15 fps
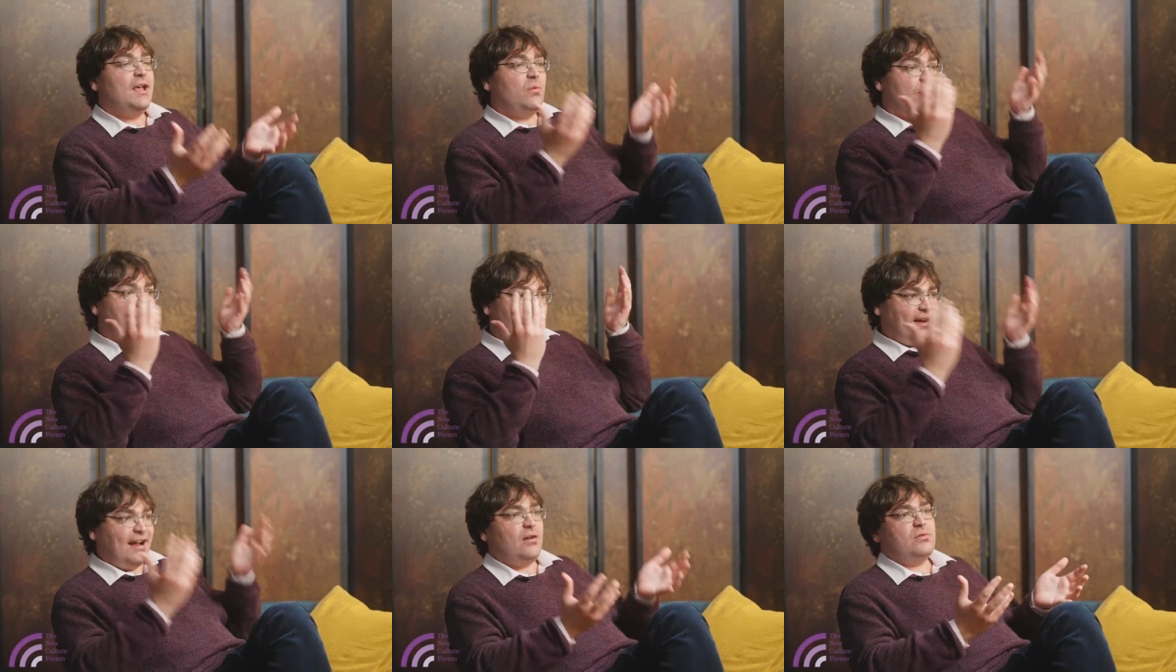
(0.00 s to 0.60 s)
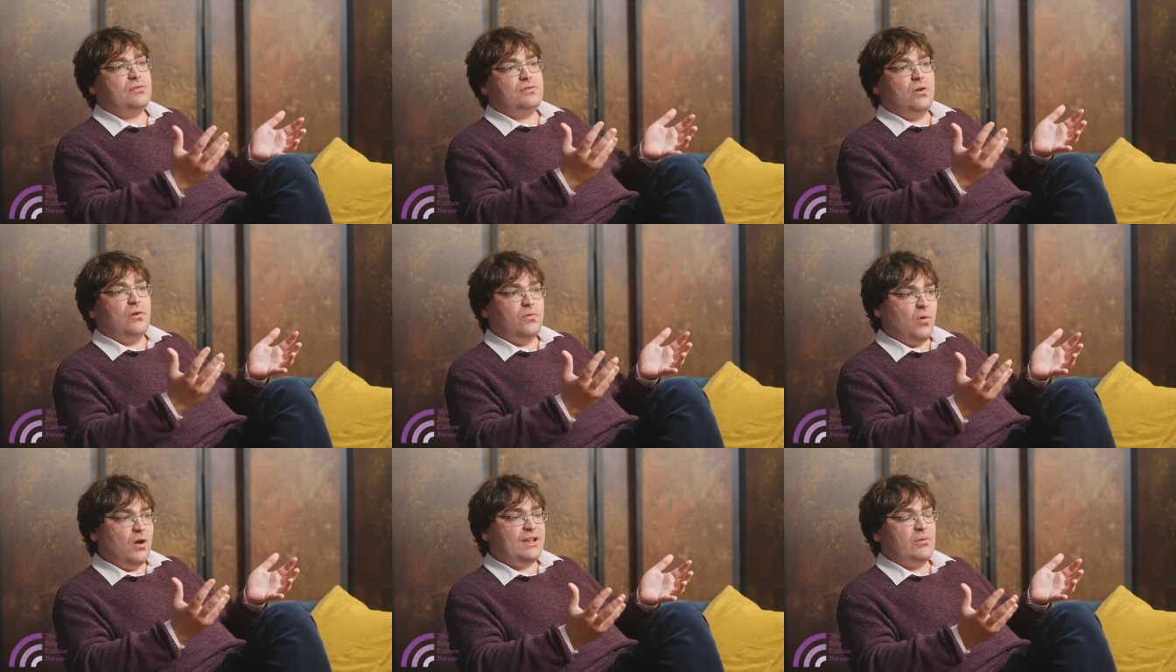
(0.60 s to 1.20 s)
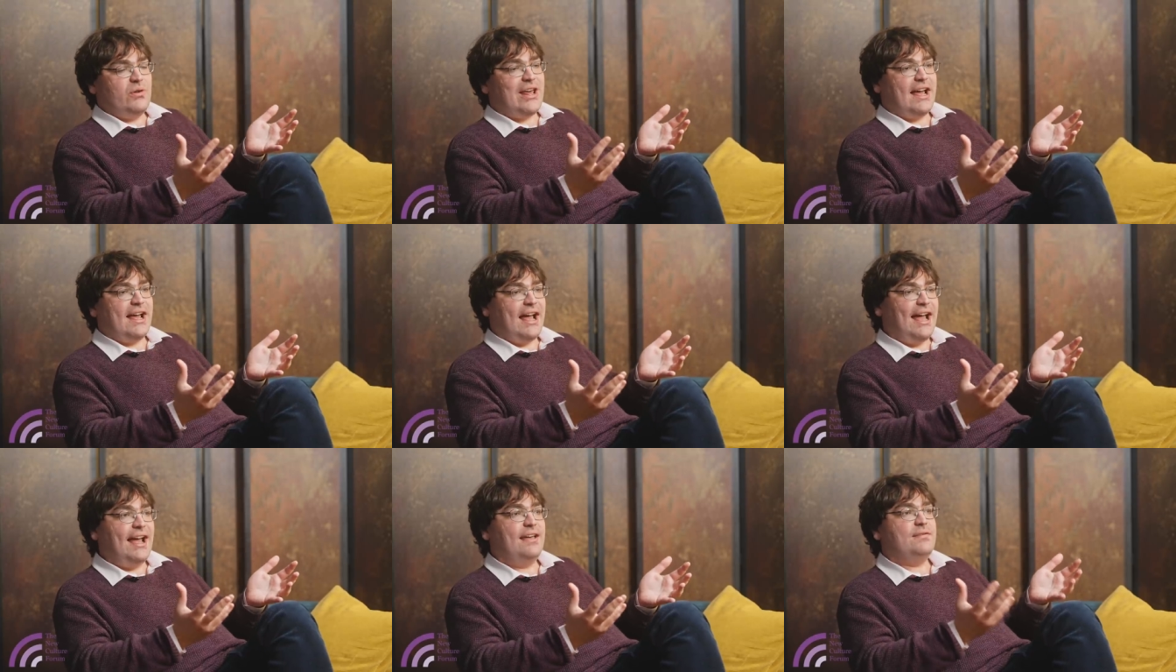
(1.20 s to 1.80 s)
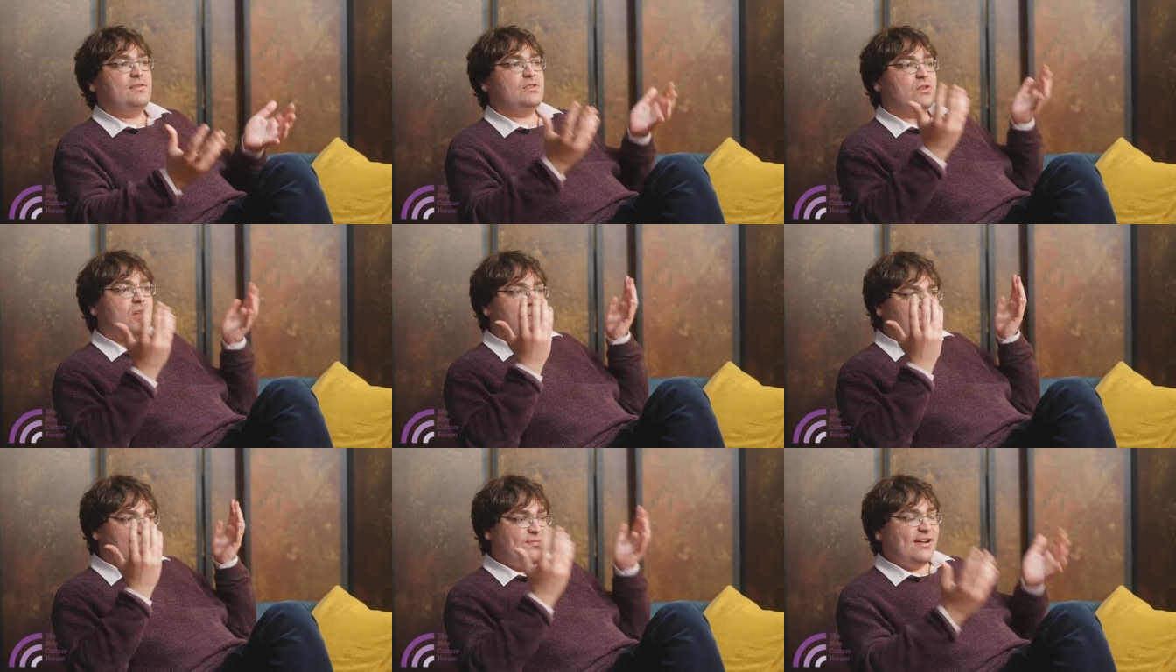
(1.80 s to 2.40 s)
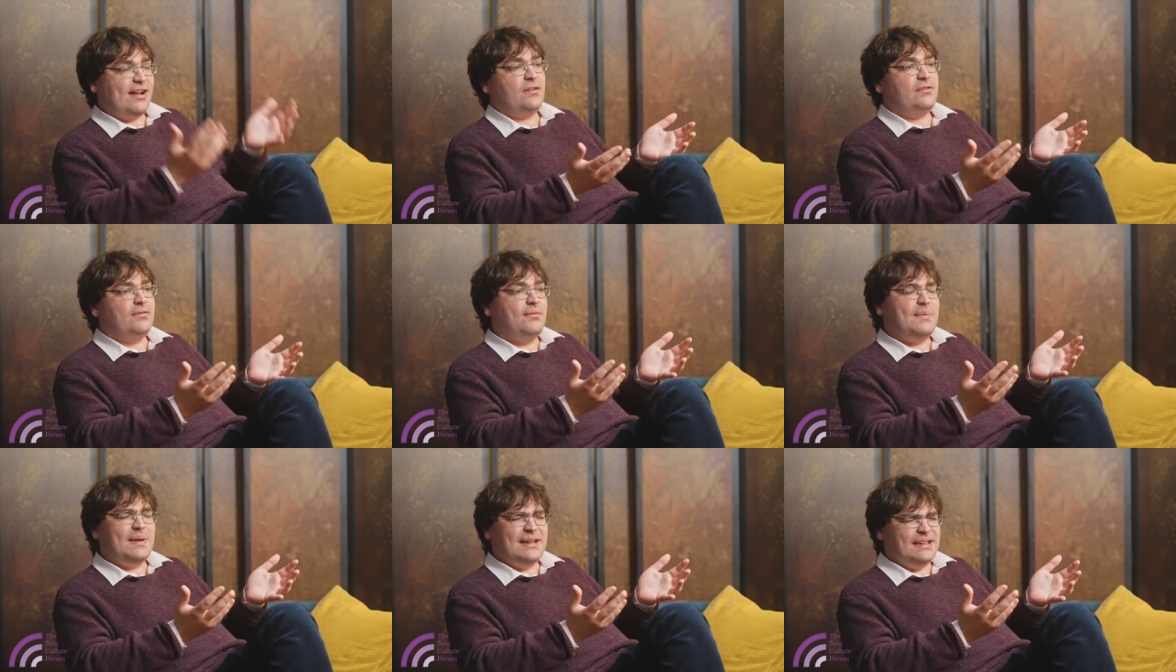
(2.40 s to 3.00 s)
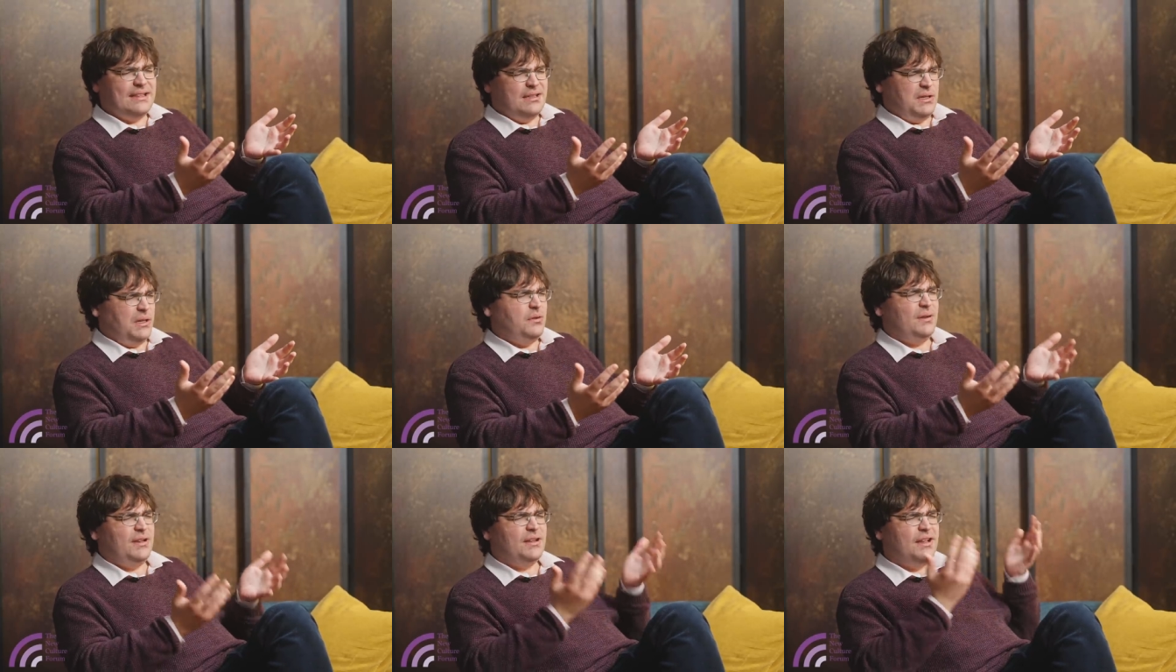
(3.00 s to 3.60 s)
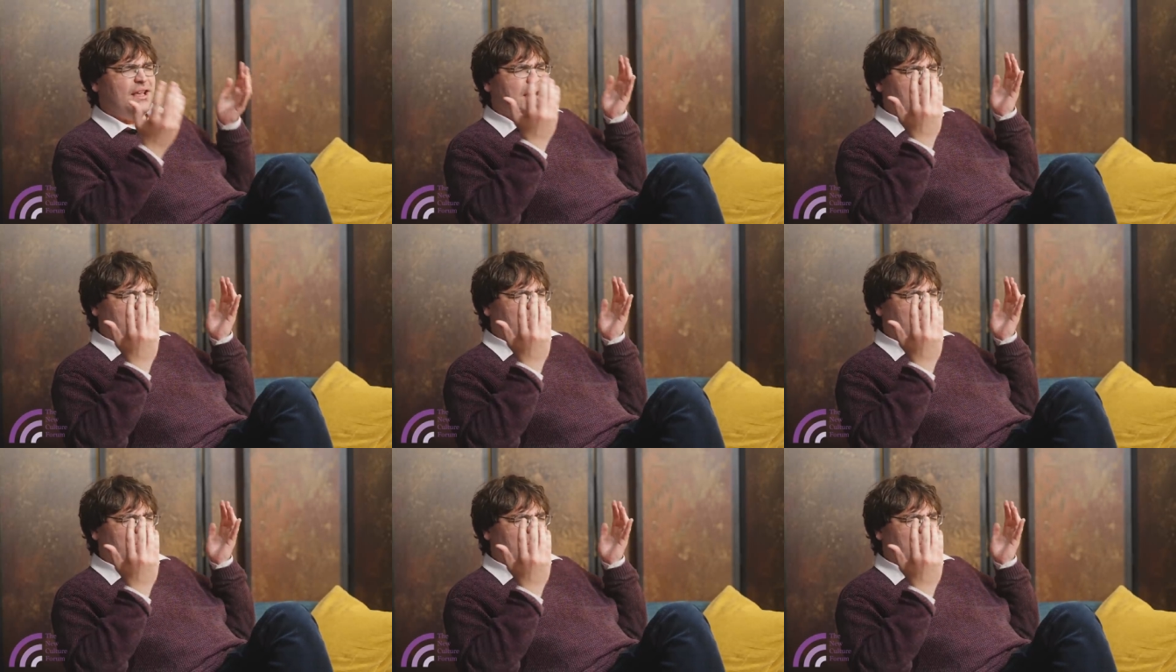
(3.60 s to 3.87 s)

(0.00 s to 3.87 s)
We're proud of working with our hands. We're proud of being in the union.